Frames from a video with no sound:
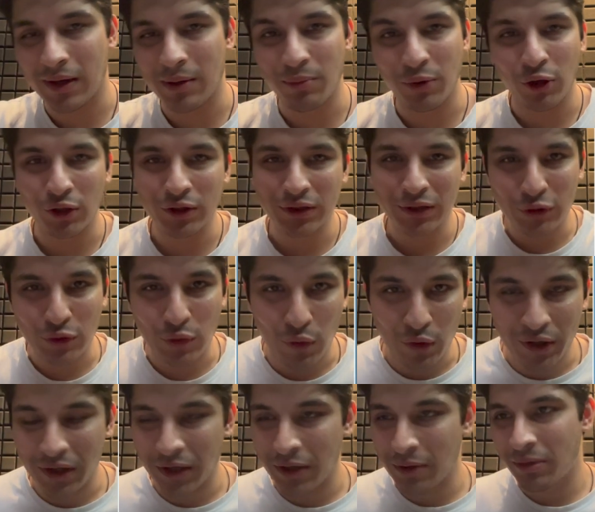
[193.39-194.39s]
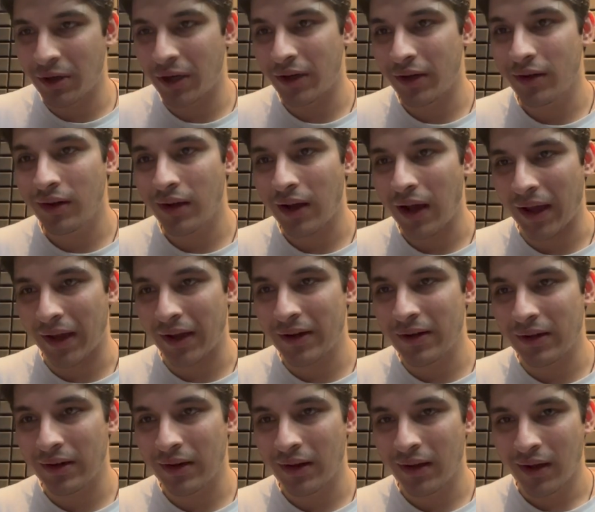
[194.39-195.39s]
because it's code interpreter, I
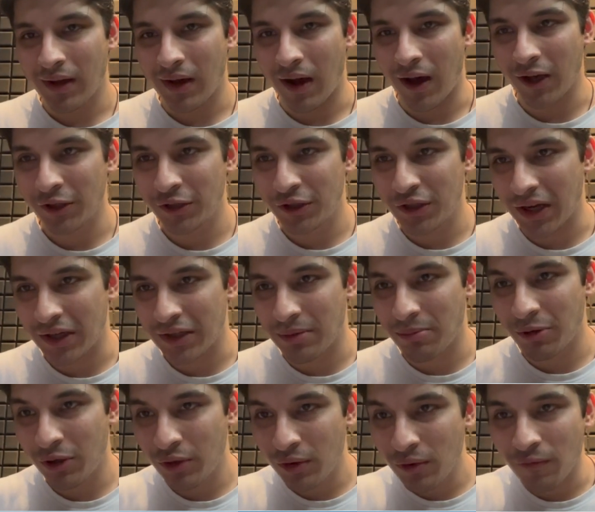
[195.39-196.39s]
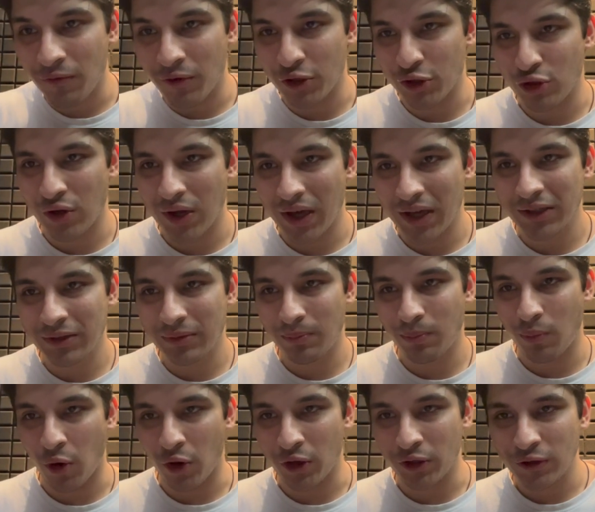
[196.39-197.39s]
can ask ChatGPT to visualize
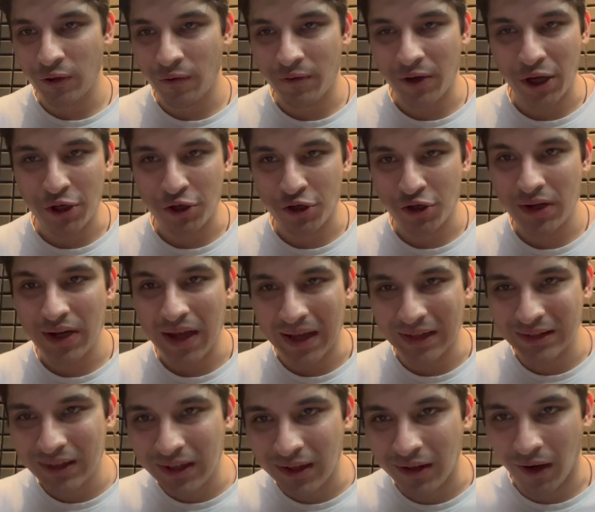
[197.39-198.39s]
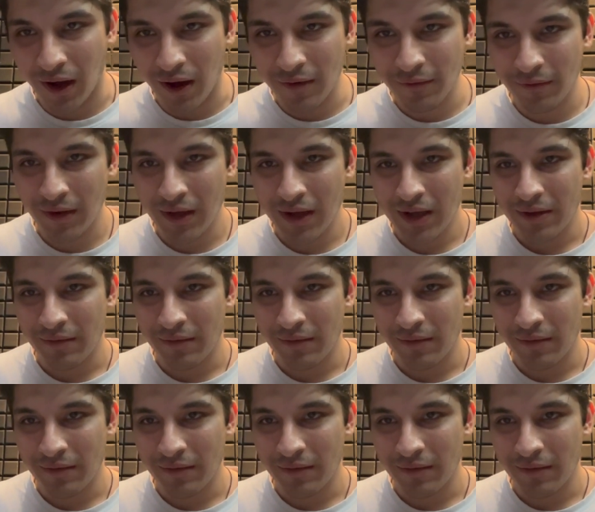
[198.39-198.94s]
points of tension as a graph,